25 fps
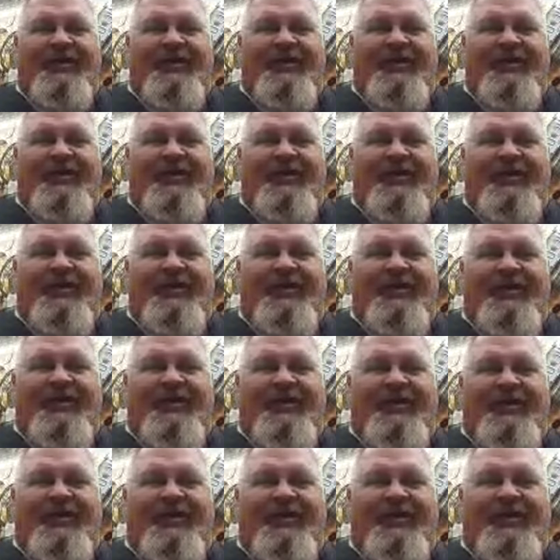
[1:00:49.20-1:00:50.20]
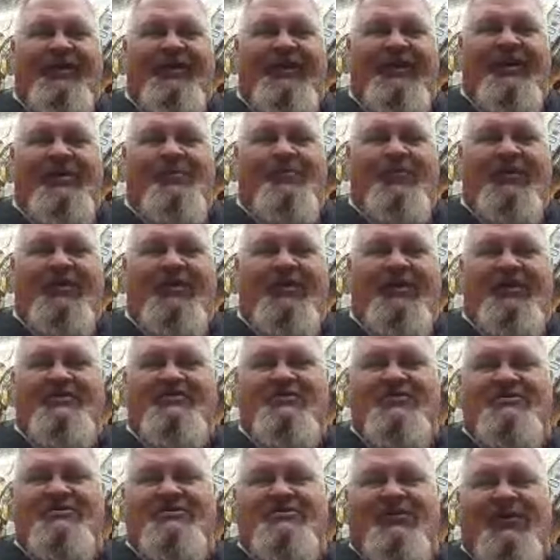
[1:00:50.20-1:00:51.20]
God forgive me if I keep
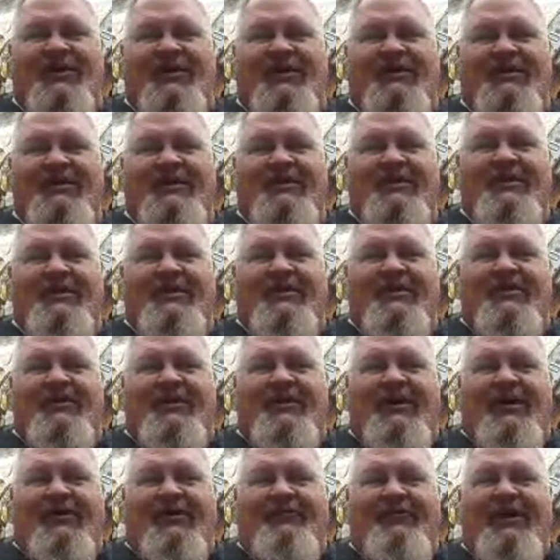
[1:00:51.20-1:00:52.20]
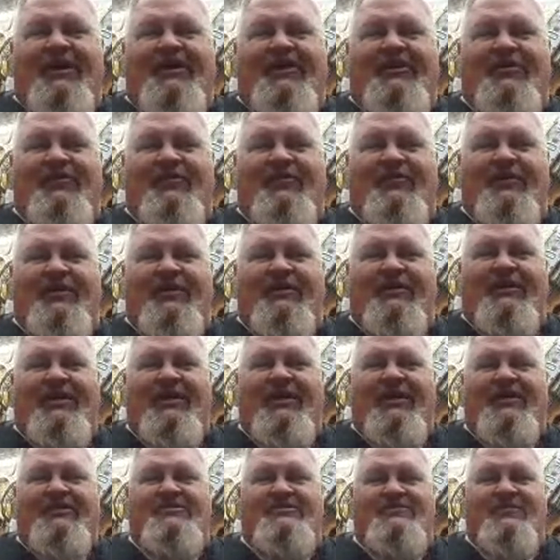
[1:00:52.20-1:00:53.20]
leaning towards the screen. I've got
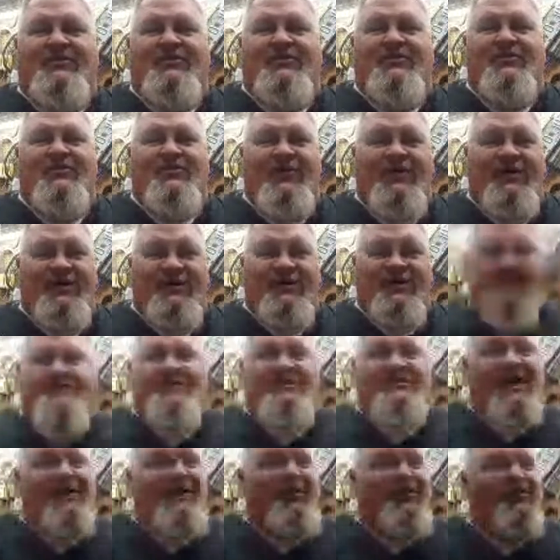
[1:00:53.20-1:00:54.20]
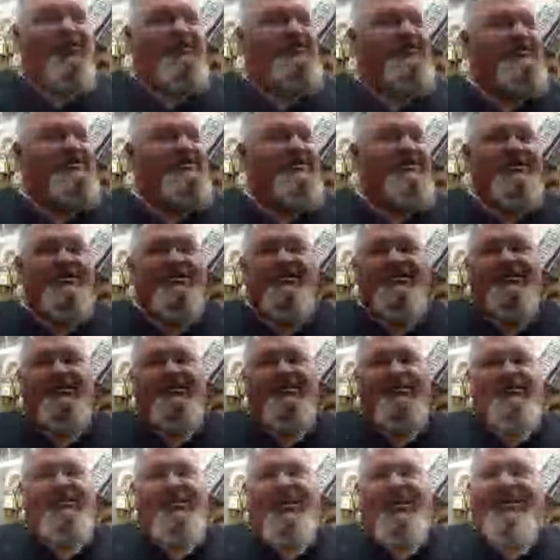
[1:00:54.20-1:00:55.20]
to get some new. I don't have the money for that
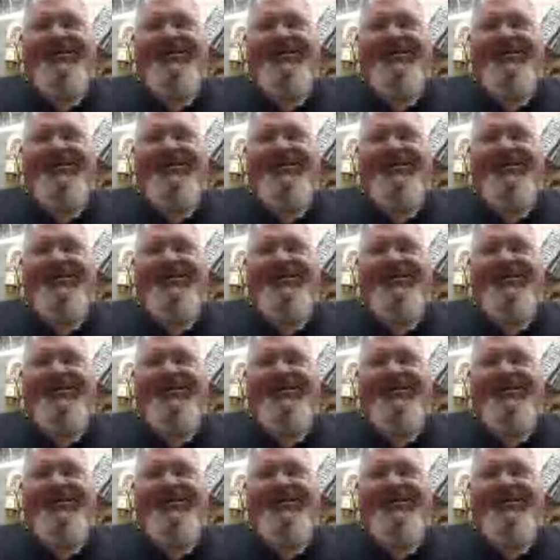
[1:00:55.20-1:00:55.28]
either.